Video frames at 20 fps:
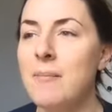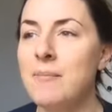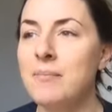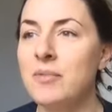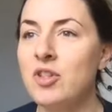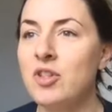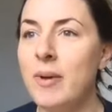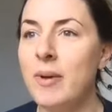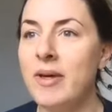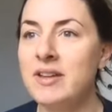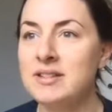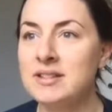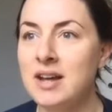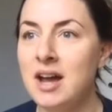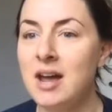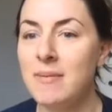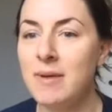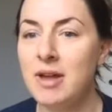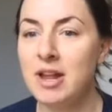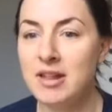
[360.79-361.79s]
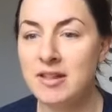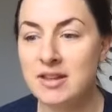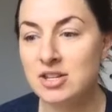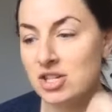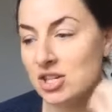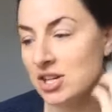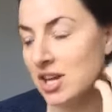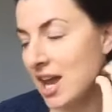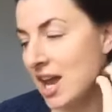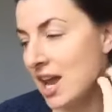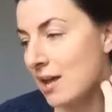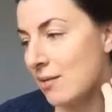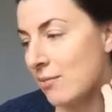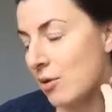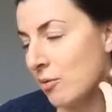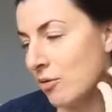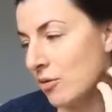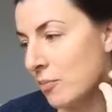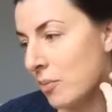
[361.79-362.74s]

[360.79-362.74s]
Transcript: So by the time anesthesia came, it was